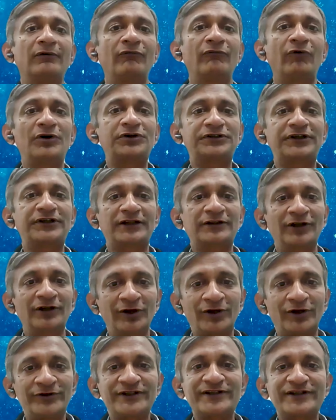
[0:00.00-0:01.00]
what
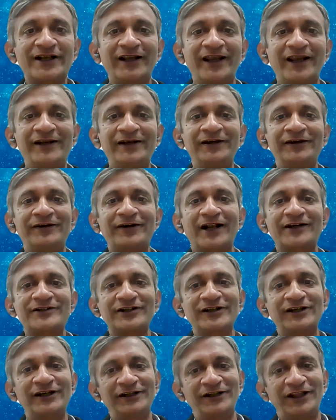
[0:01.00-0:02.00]
technologies are gaining
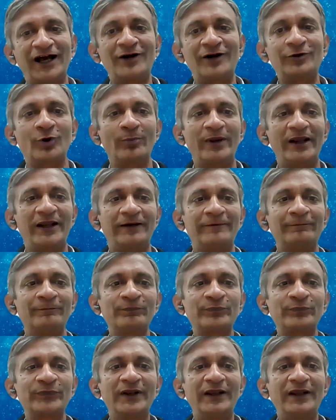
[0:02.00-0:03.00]
traction in their domain,
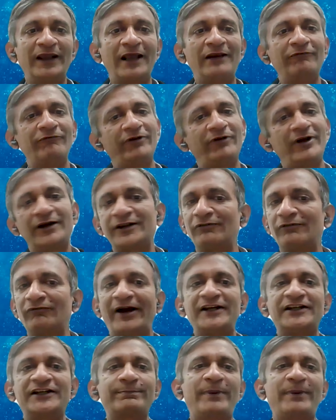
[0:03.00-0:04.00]
and where the
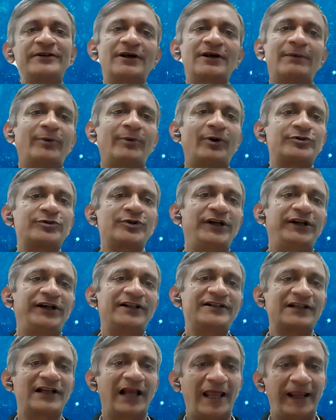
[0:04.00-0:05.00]
white space
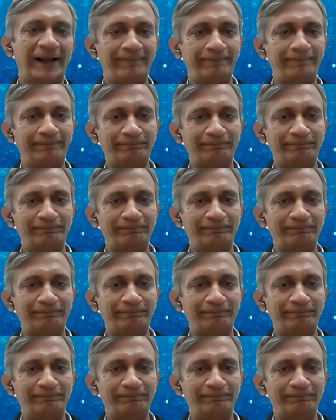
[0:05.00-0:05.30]
opportunities lie.